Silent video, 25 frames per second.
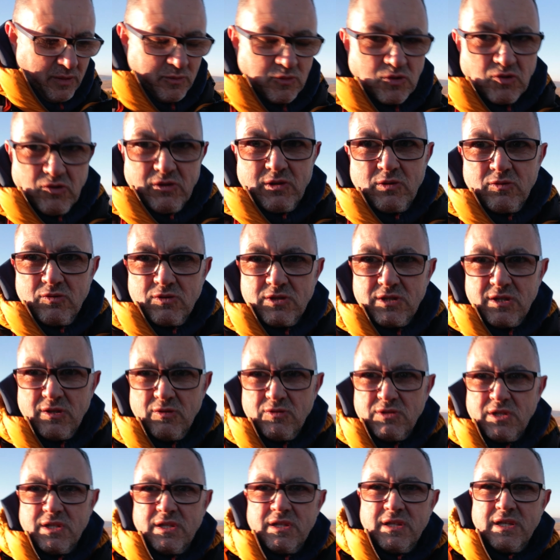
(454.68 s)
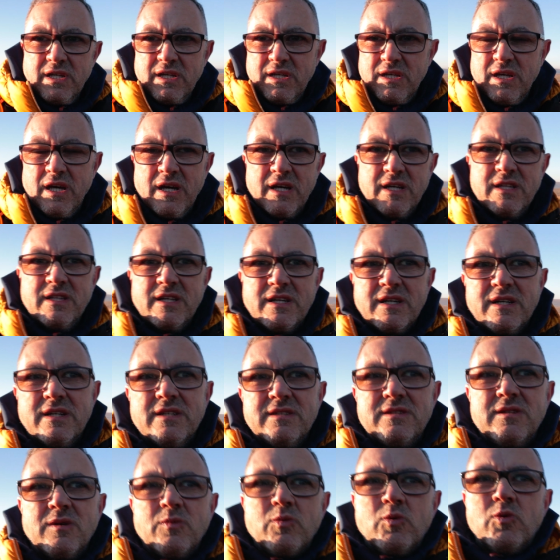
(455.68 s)
drills using
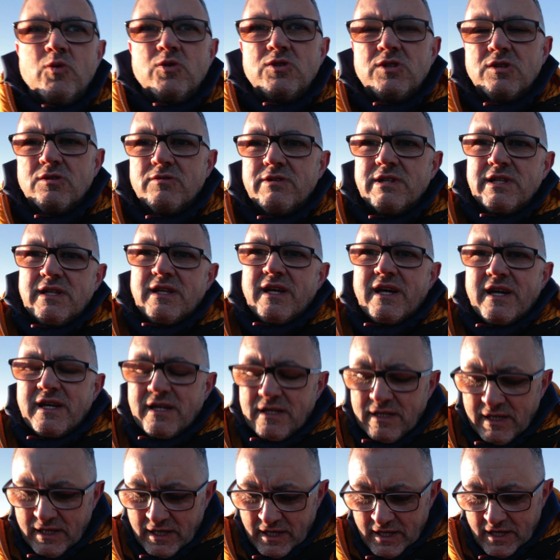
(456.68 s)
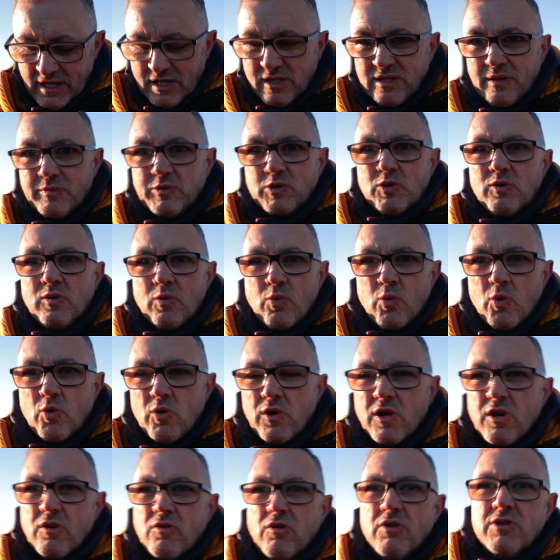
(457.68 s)
the water in there, some sort of
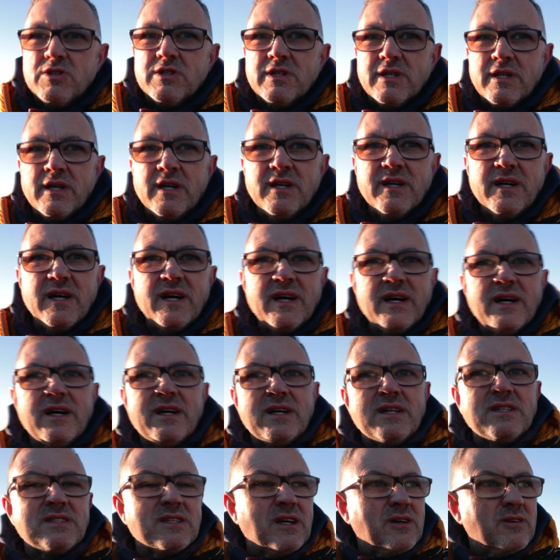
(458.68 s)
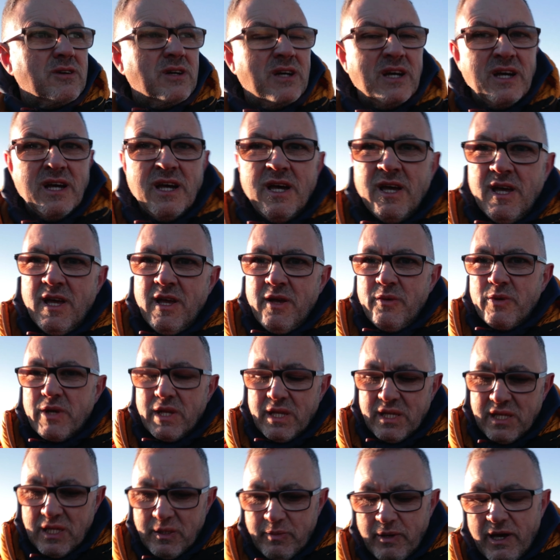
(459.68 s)
water crossing, so we're
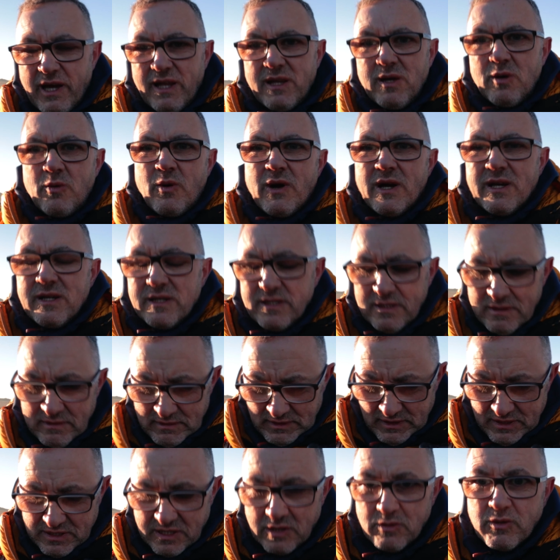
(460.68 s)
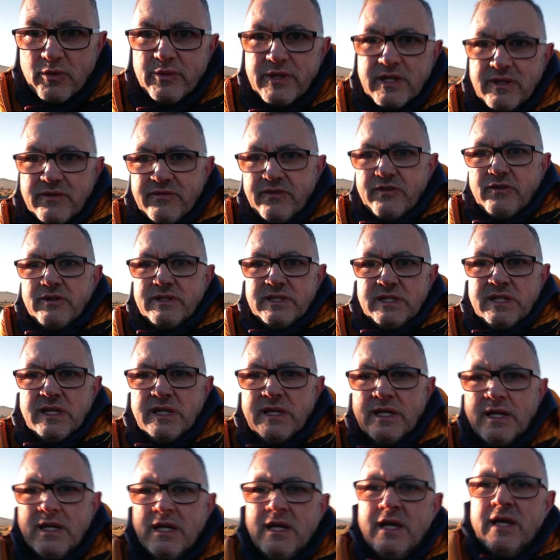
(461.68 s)
going to keep out their way and see what we can find
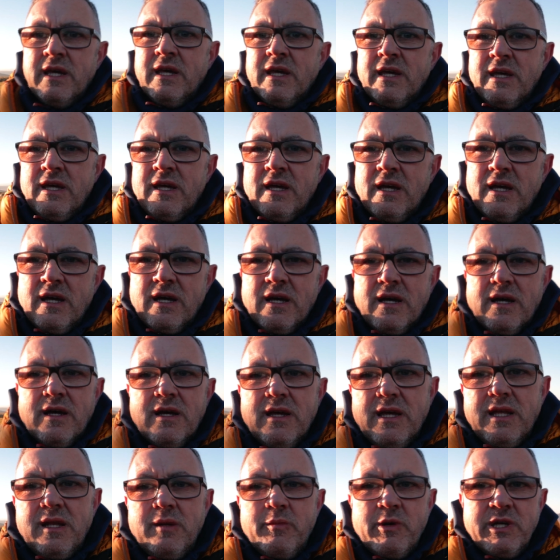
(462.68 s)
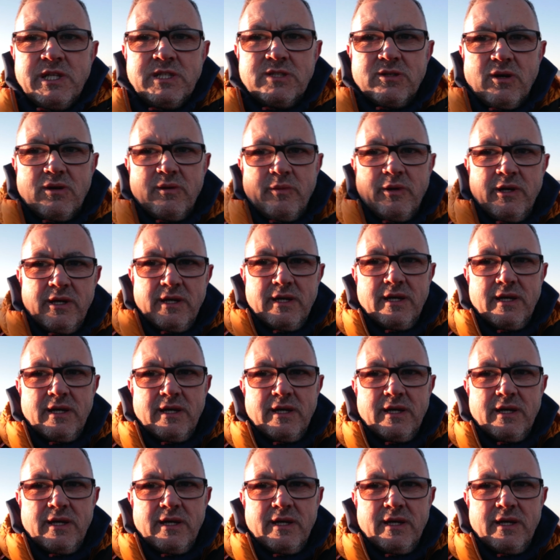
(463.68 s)
in the meantime.